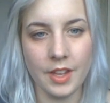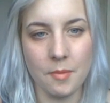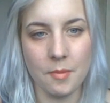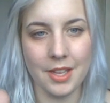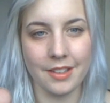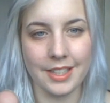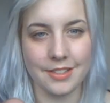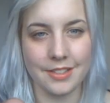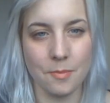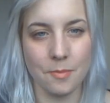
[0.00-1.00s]
build
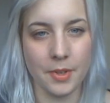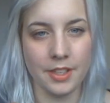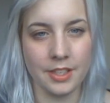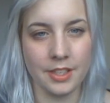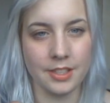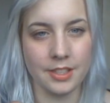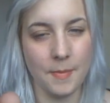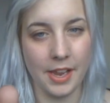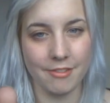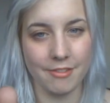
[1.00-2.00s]
this up to
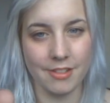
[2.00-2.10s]
make a